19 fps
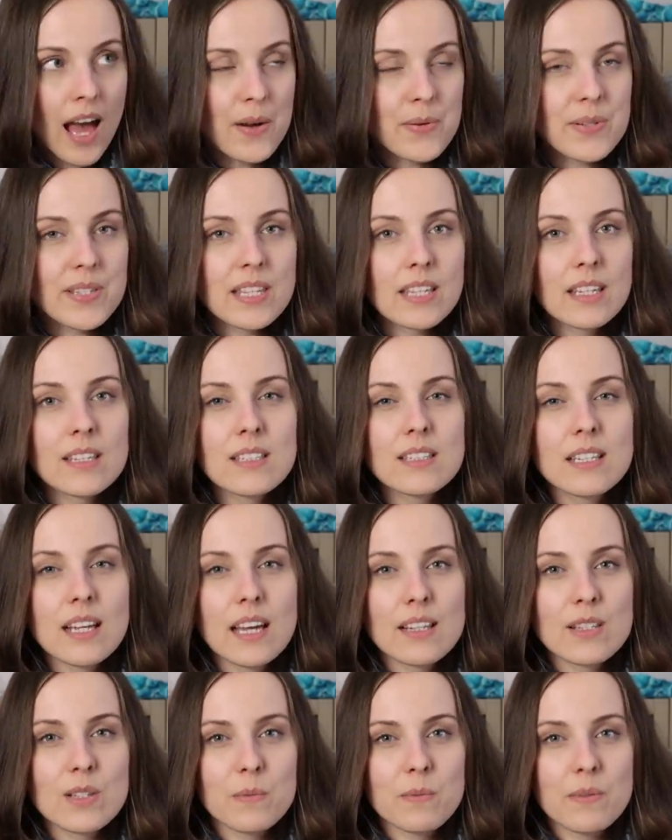I was thinking to
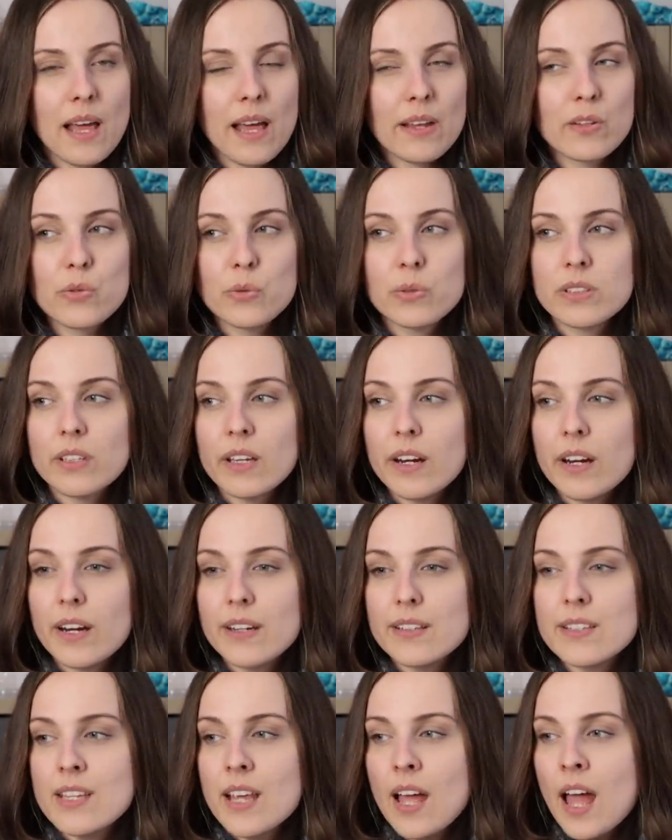get some natural
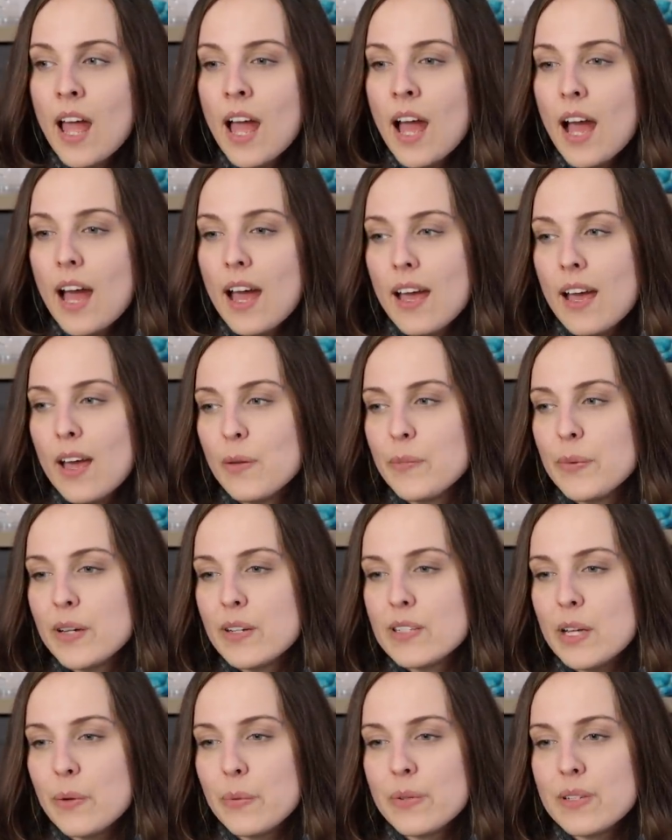yarn uh,
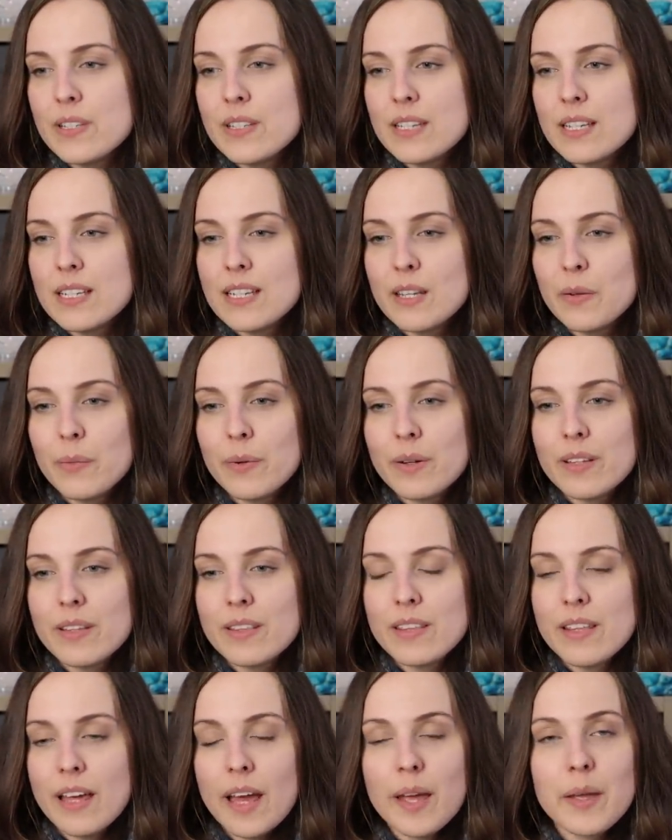because I was sitting
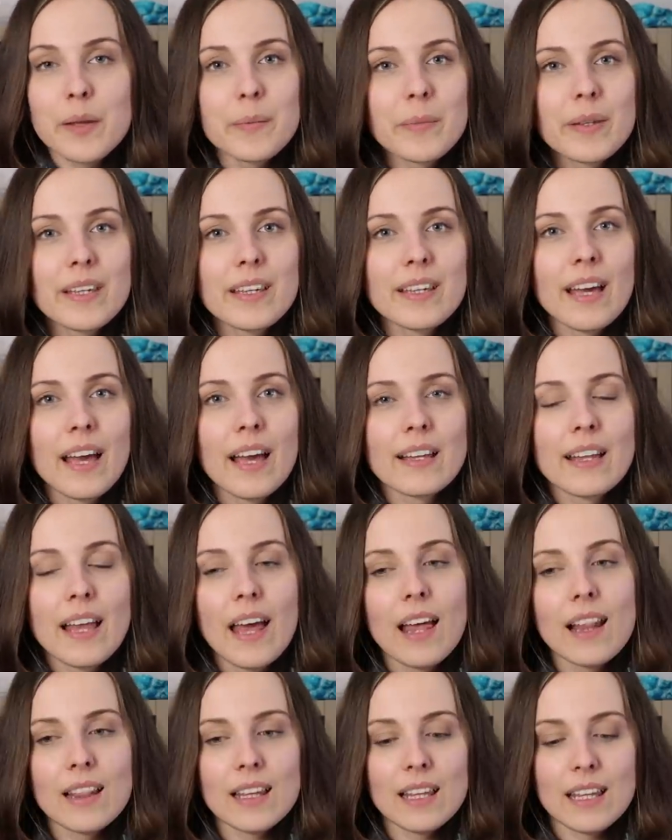with Amy and
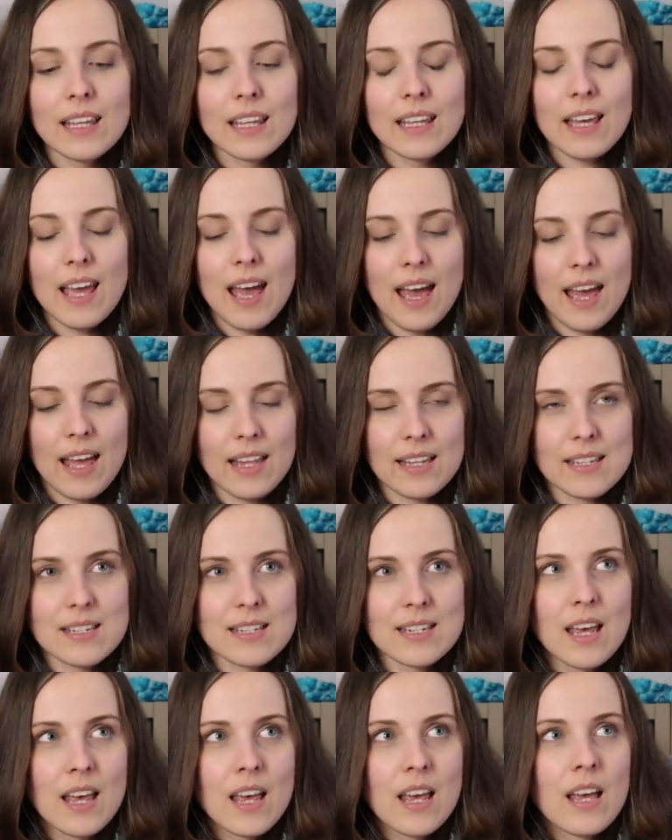Ellie
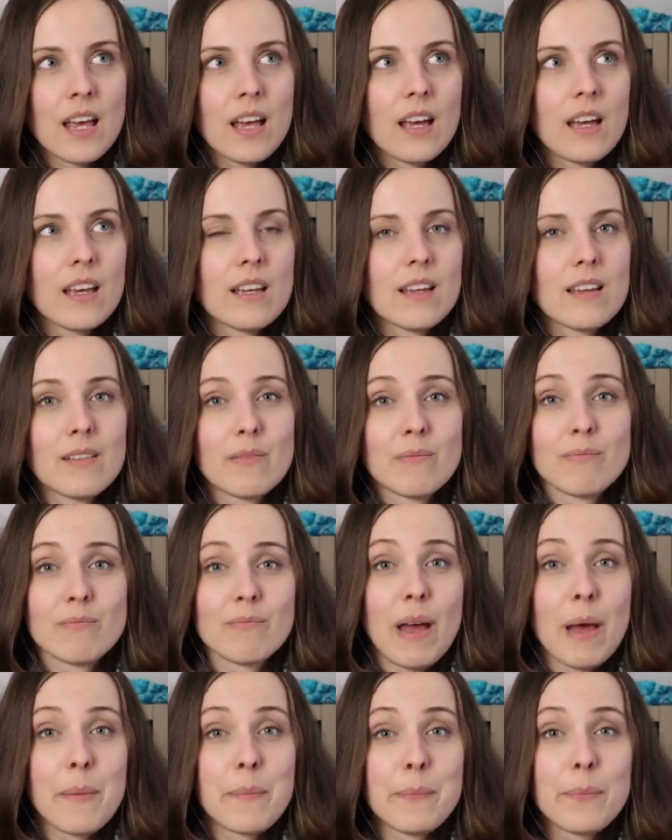and
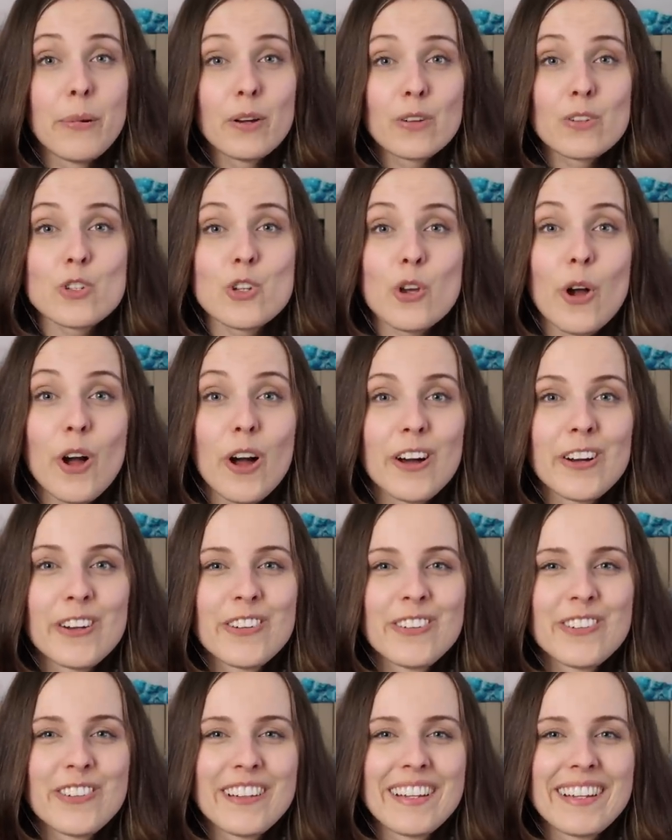um, a bunch of
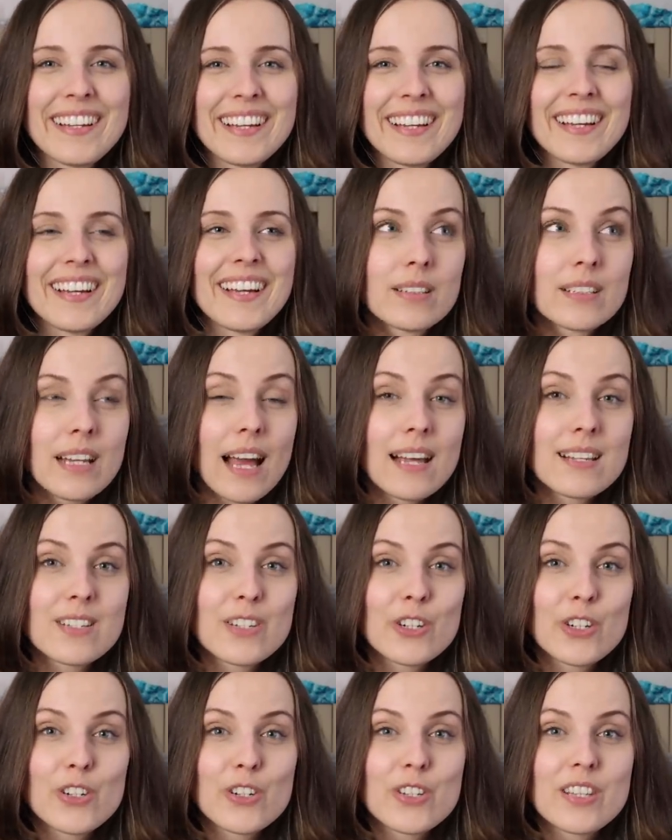uh,
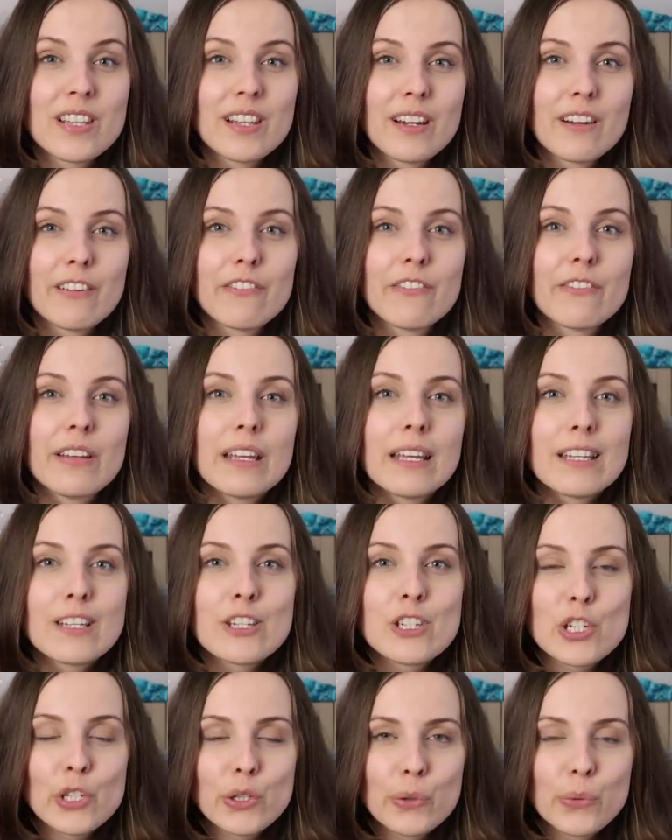podcasters. They're
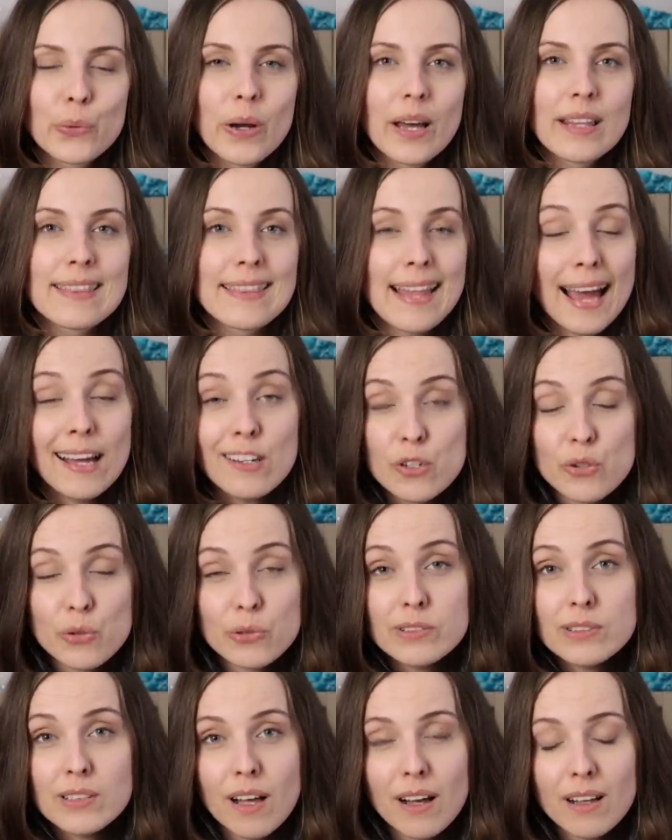into
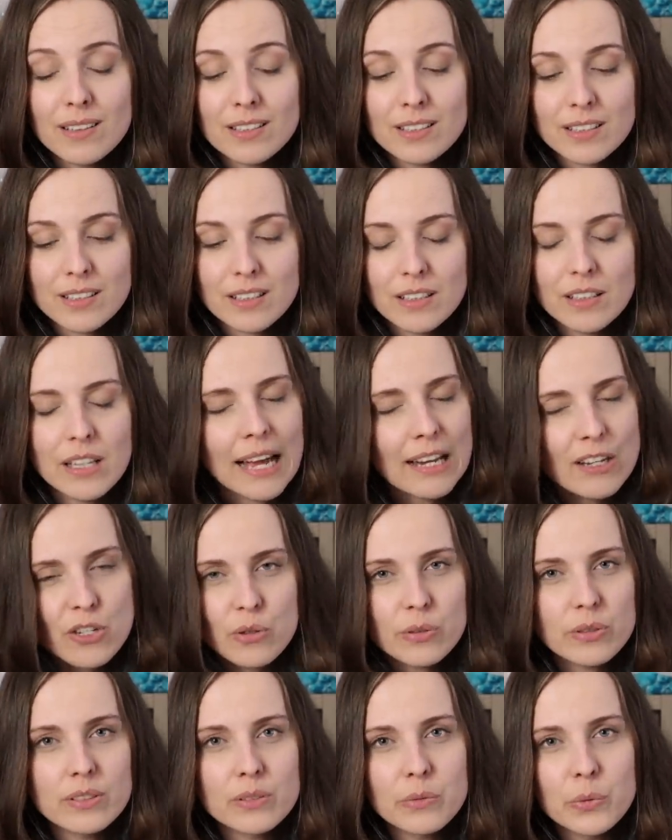natural color,
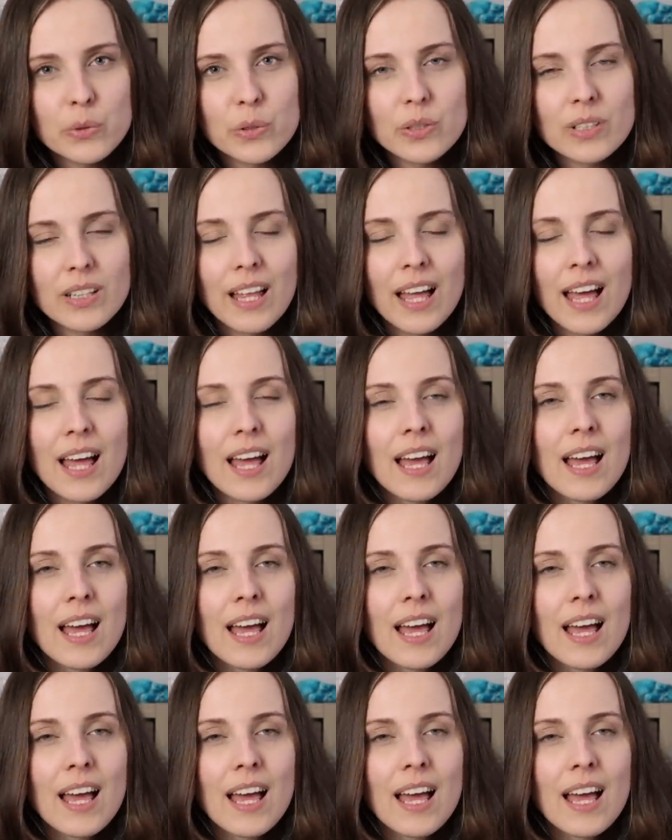natural wool.